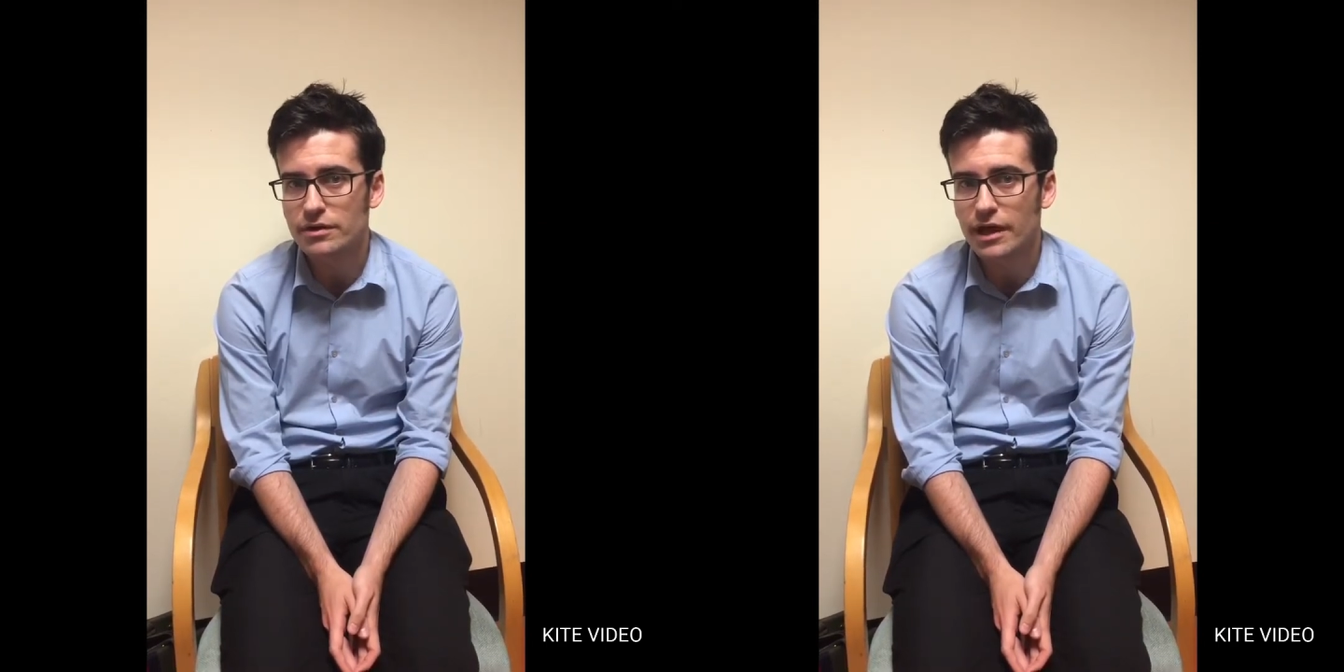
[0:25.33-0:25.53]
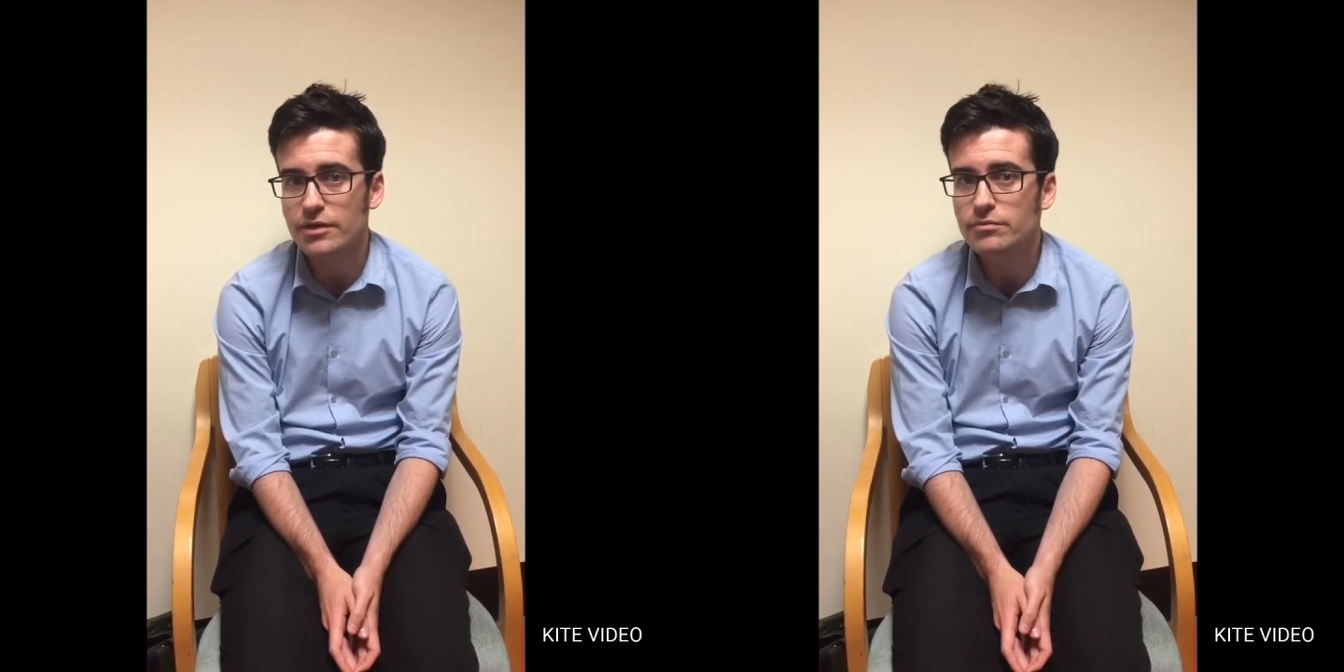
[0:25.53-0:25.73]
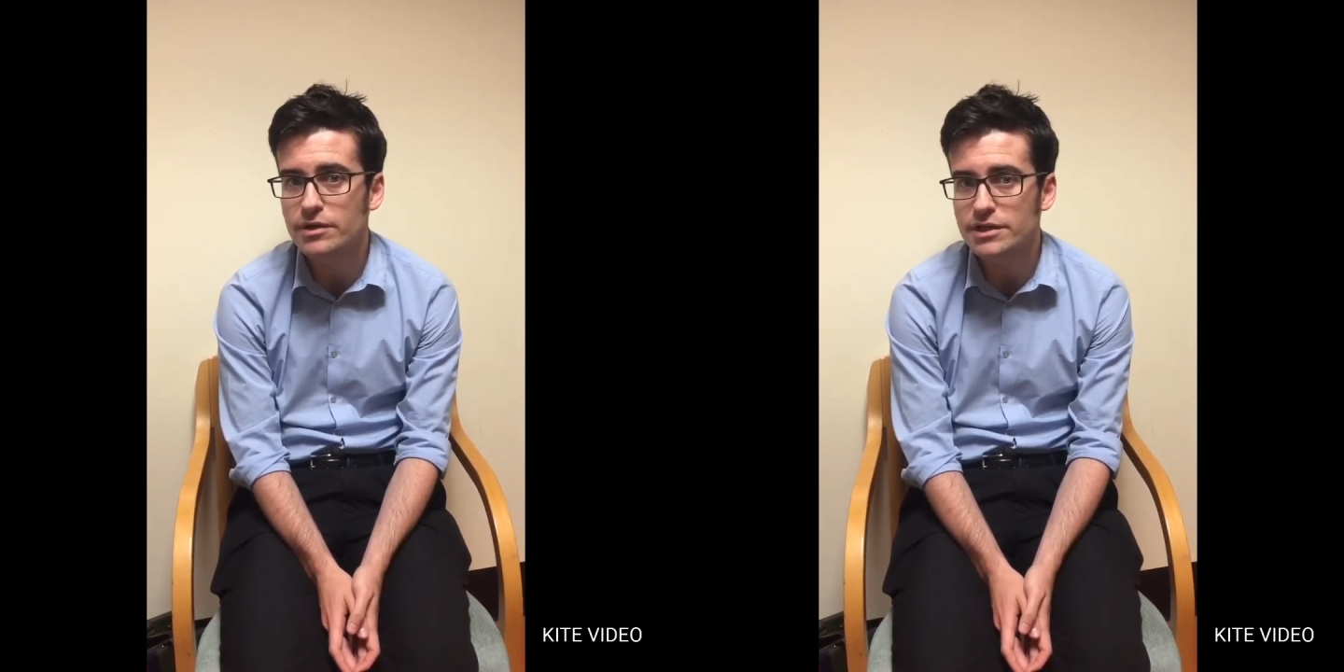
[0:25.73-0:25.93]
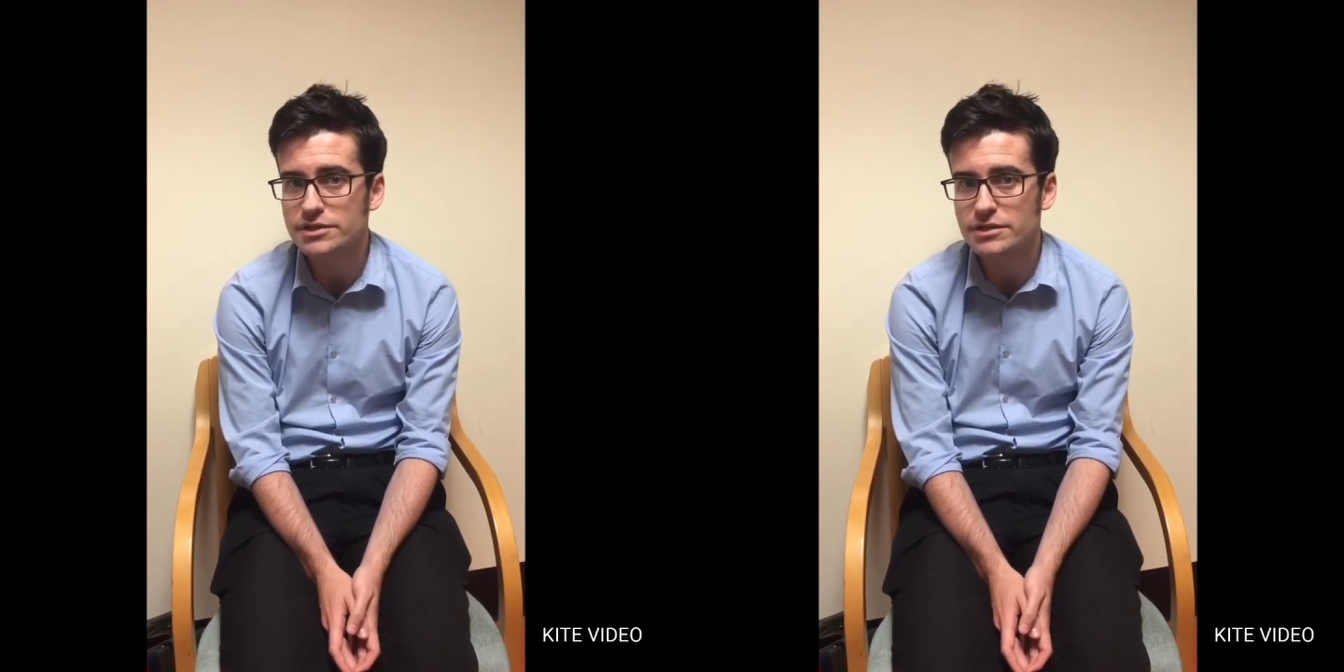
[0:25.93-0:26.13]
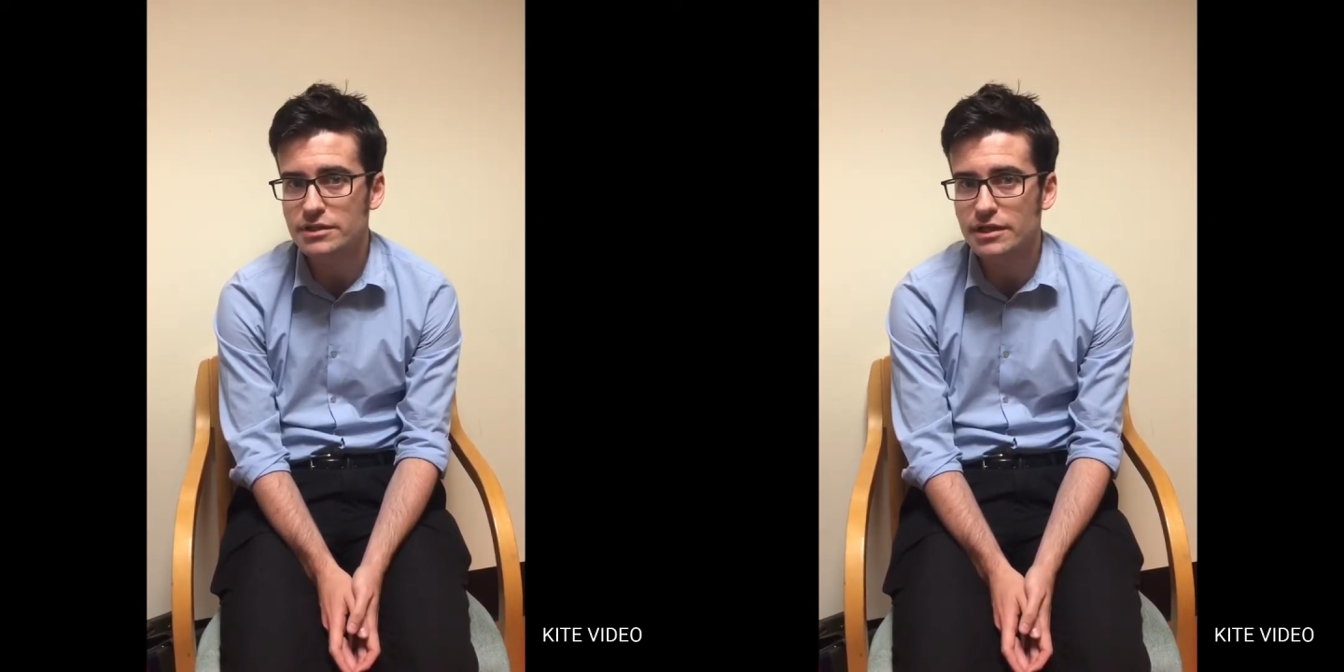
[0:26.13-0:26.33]

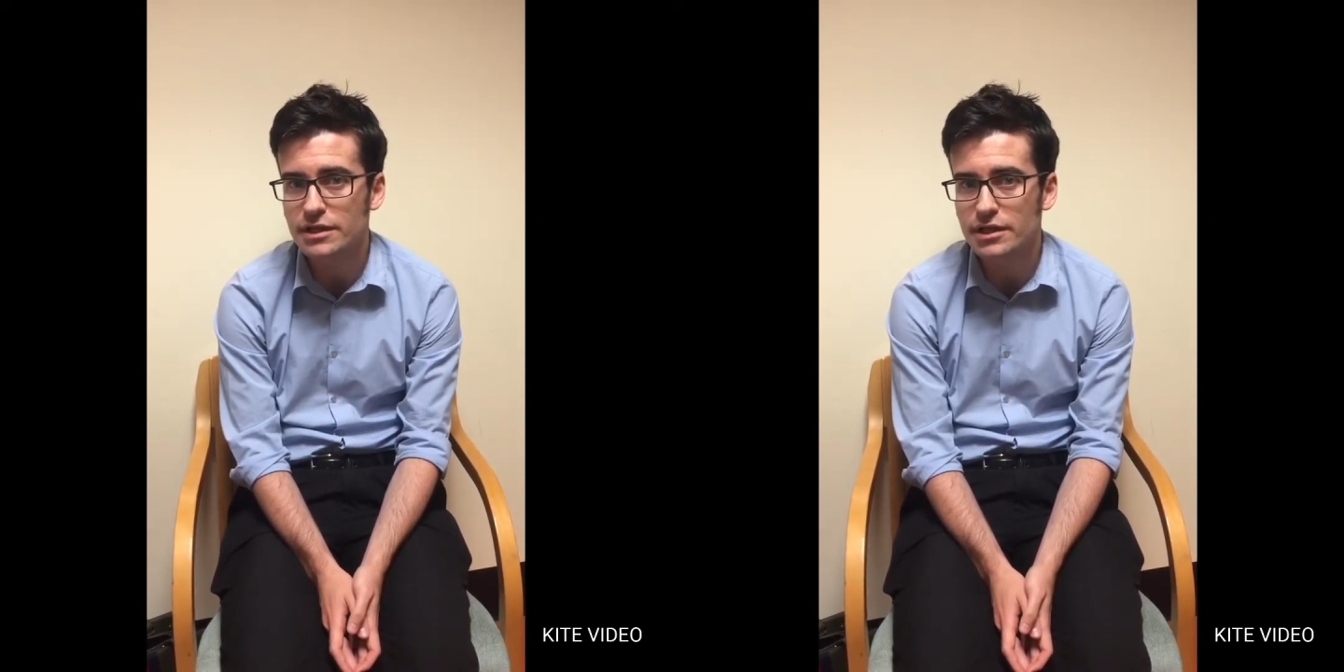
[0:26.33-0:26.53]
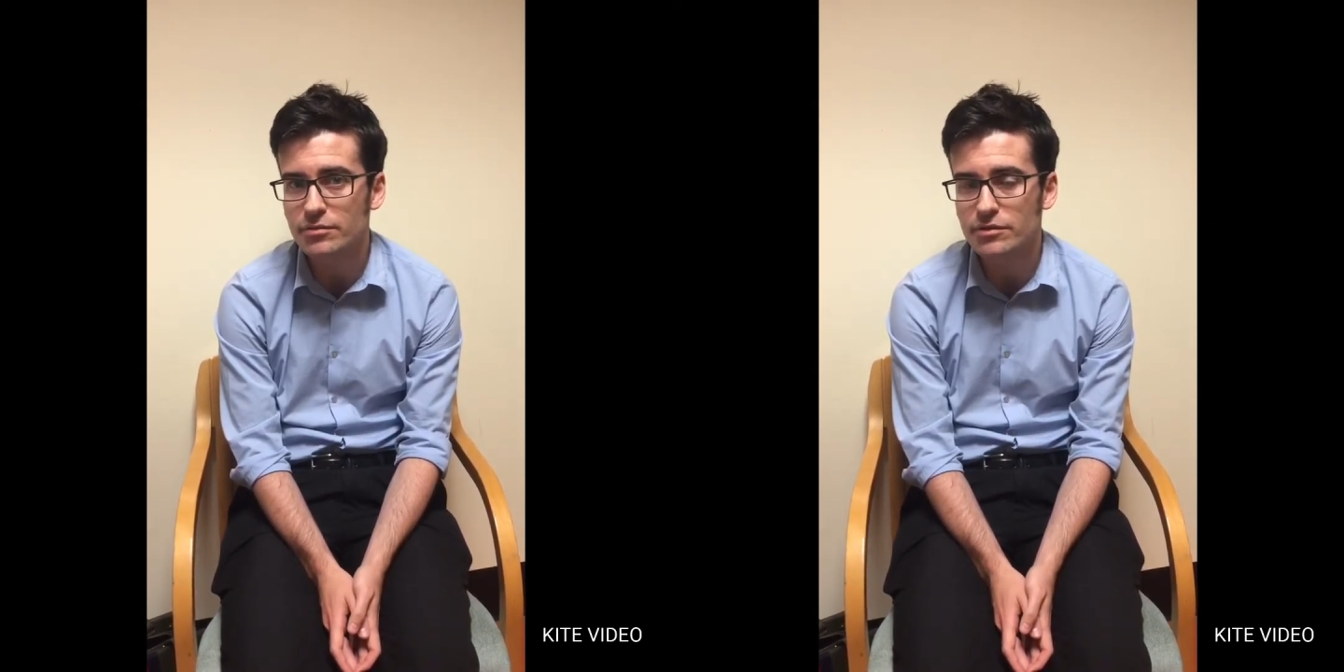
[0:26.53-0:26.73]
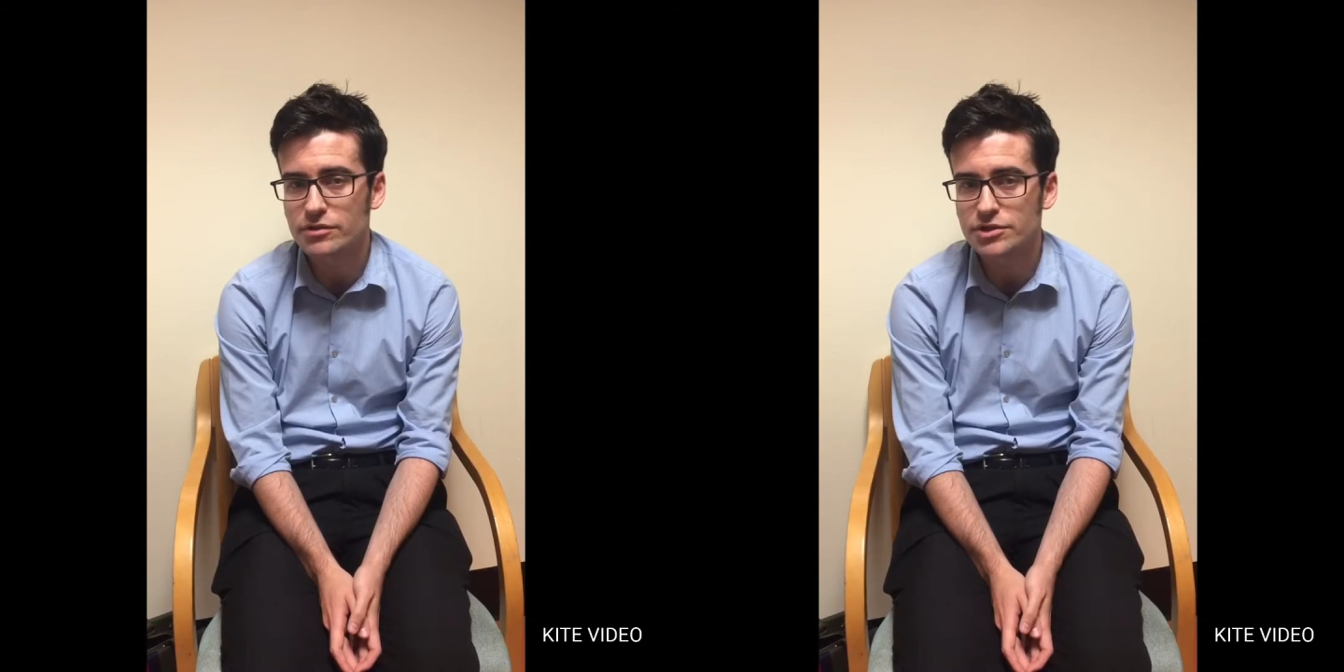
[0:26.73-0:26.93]
inpatient area with